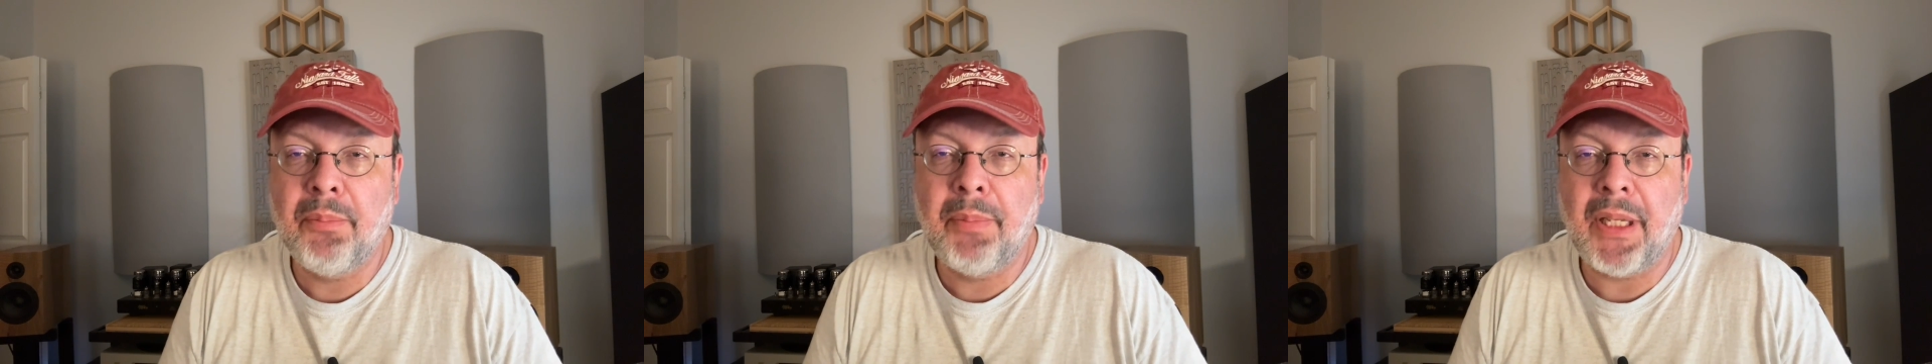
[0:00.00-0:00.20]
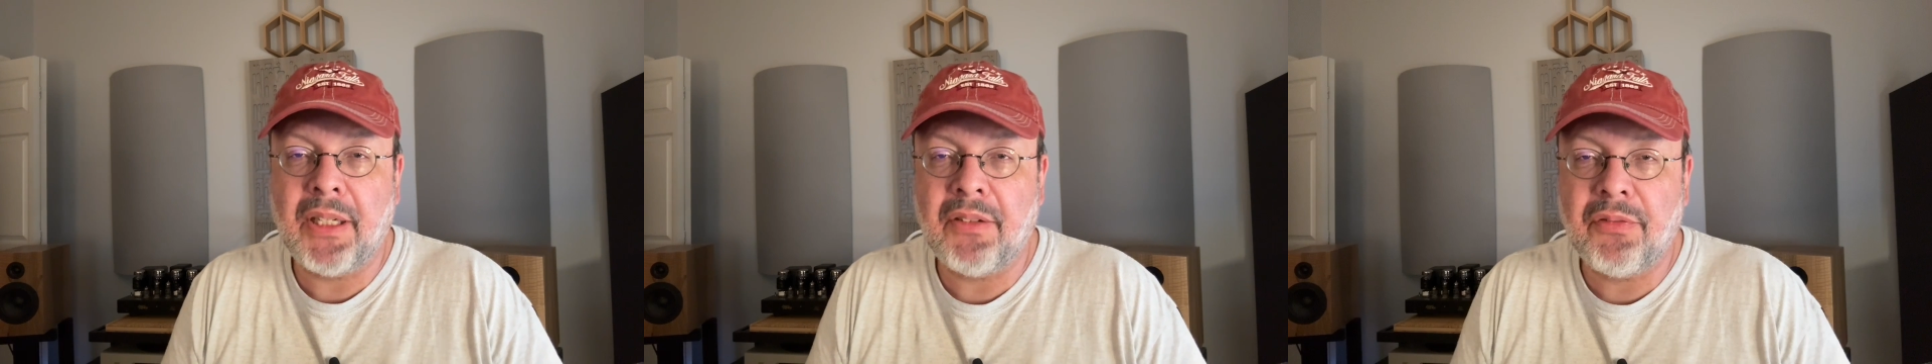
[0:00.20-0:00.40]

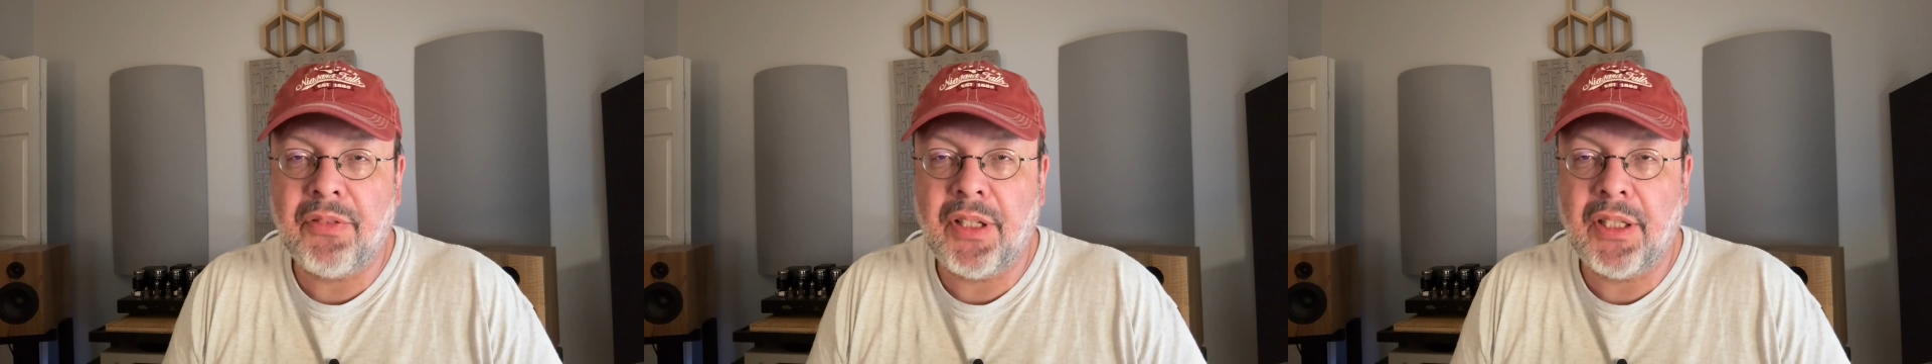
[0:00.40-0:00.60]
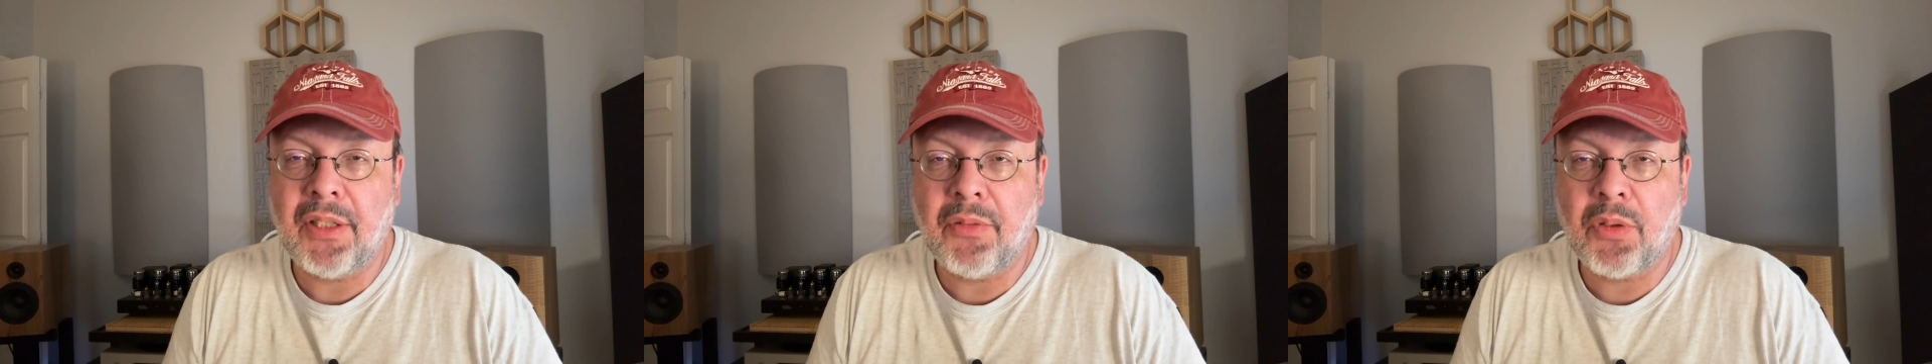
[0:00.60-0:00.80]

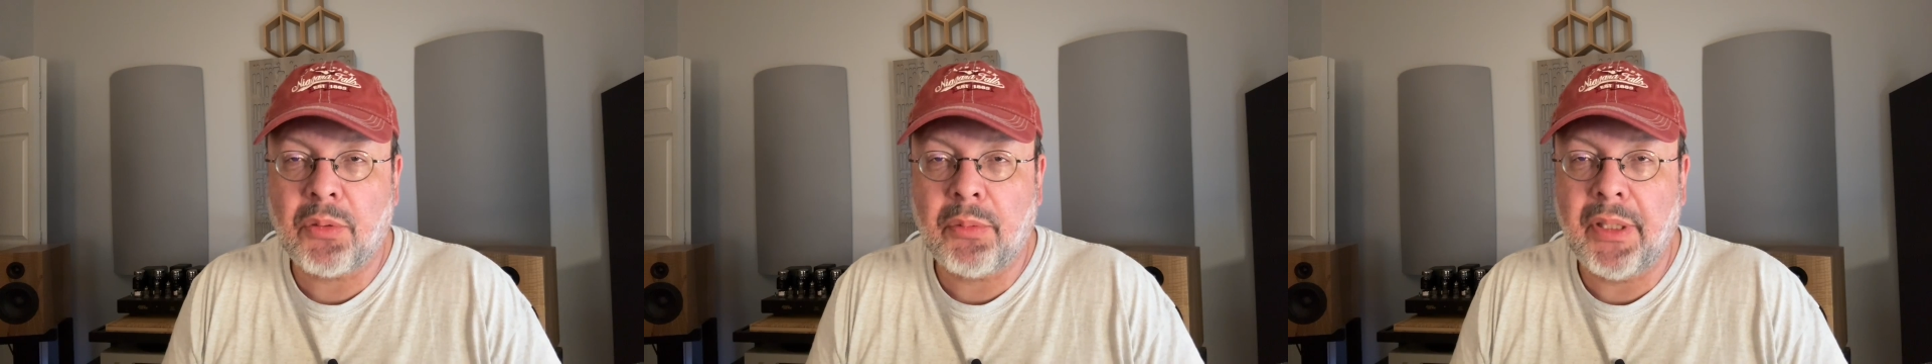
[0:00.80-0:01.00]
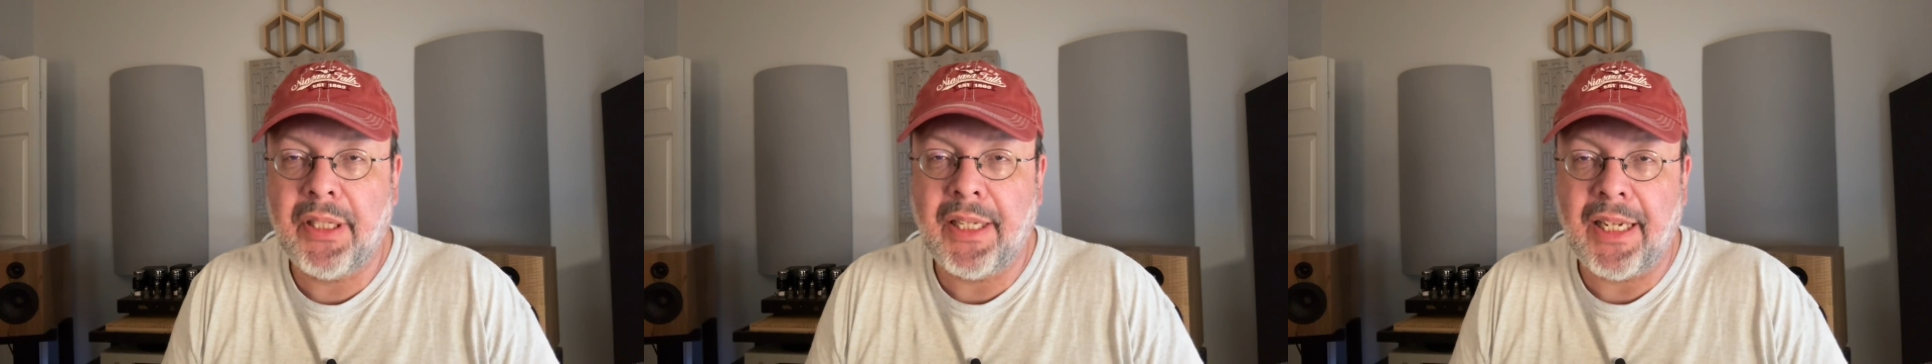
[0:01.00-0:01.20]
benefit of
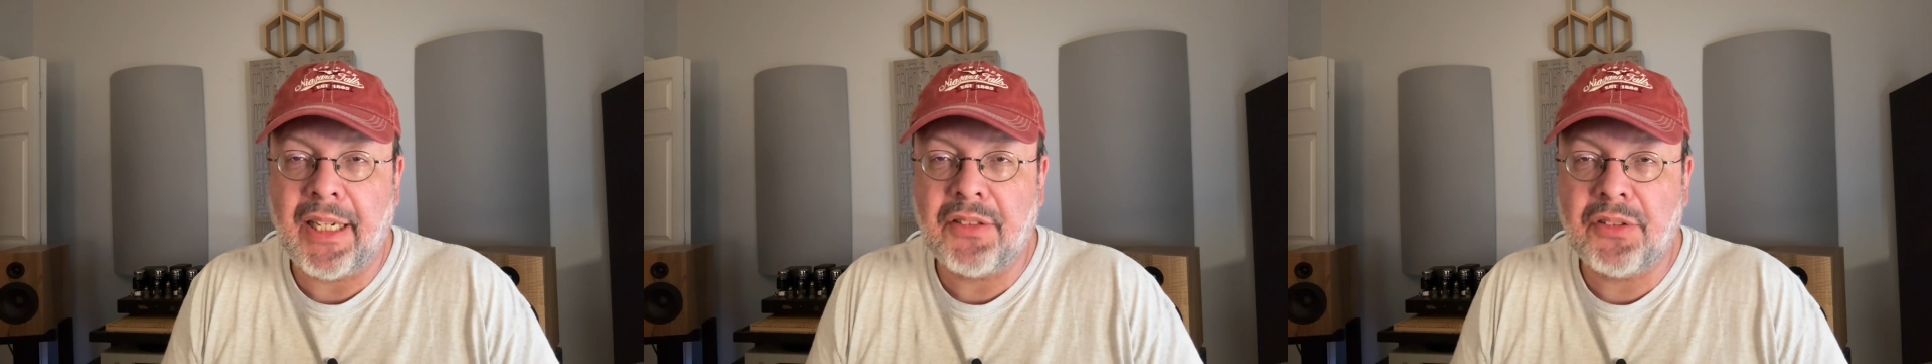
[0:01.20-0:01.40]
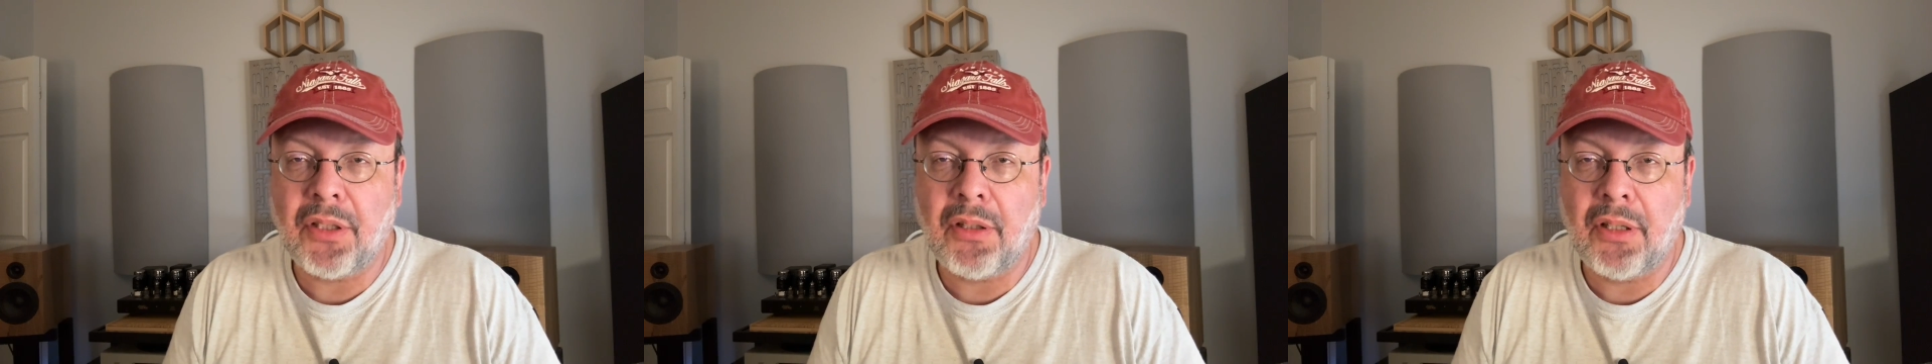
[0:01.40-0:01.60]
3
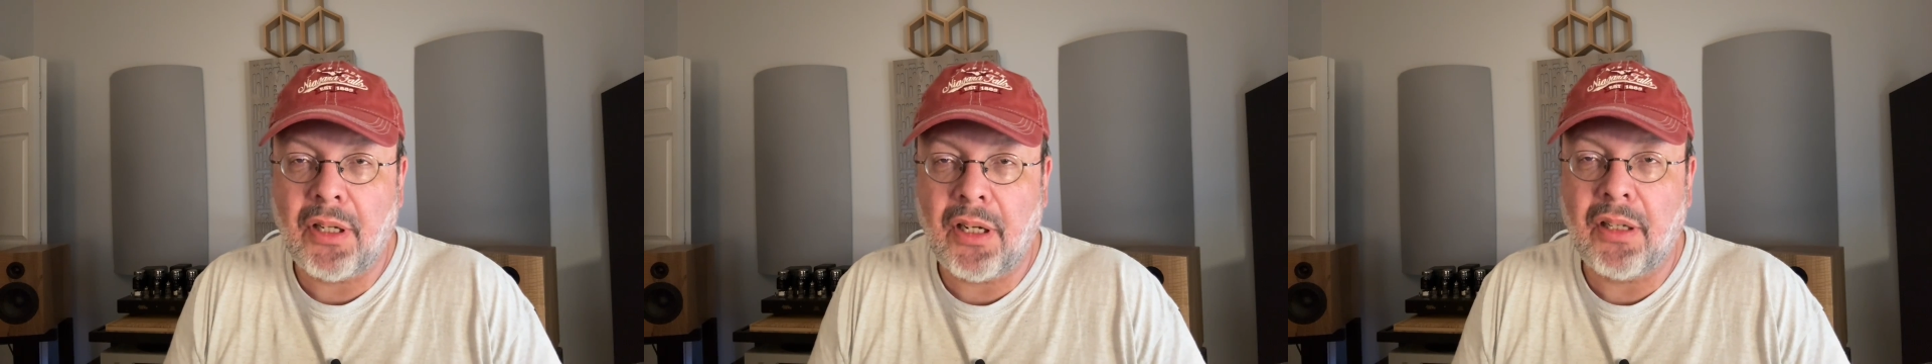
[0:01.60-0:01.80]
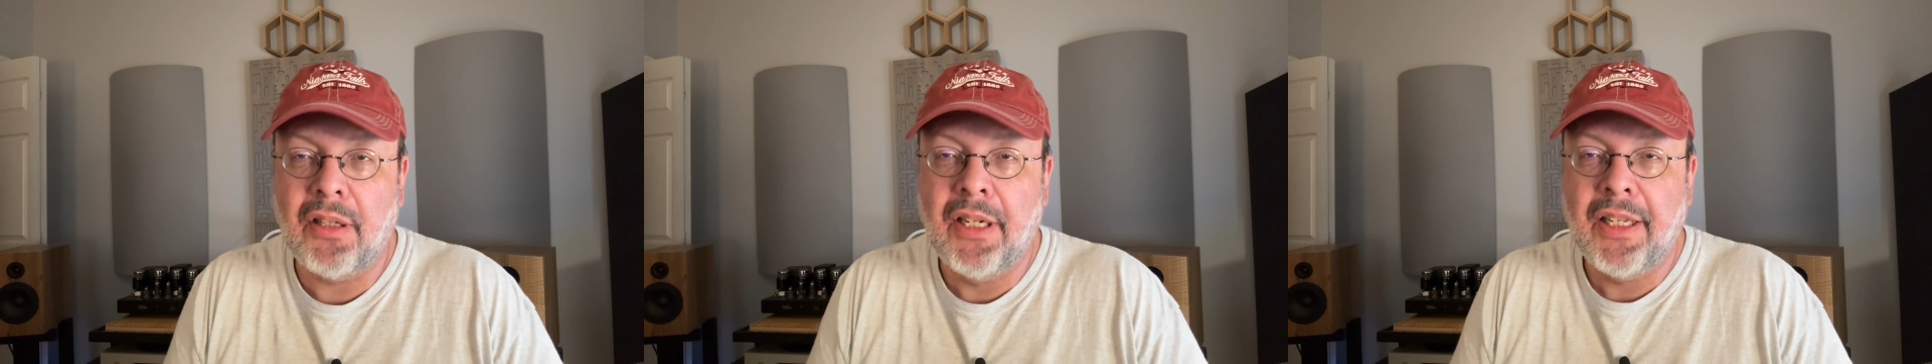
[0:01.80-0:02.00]

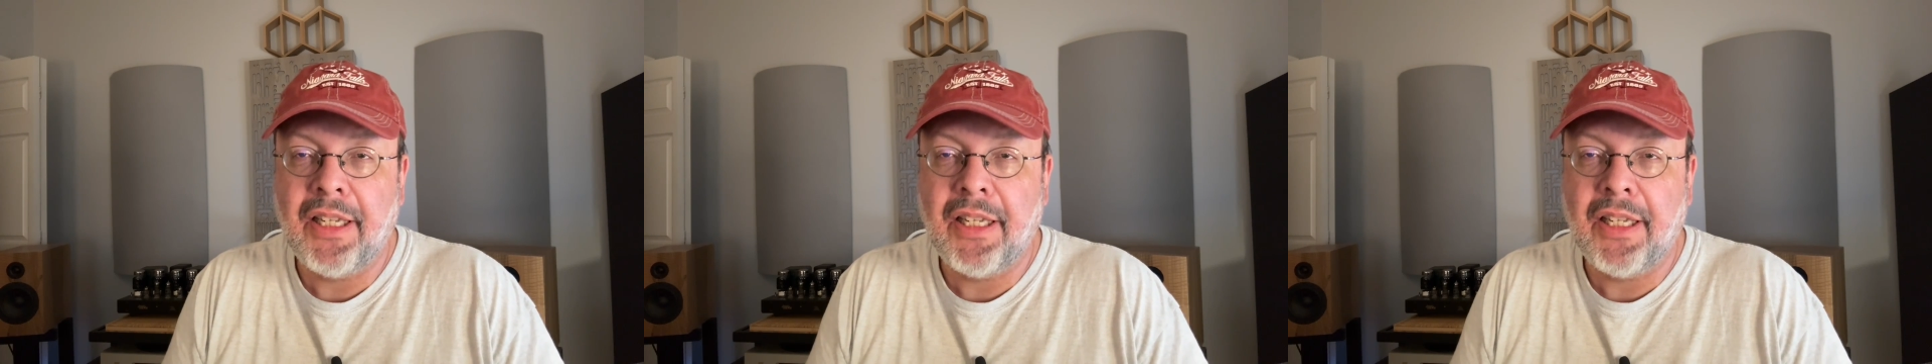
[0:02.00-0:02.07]
XLR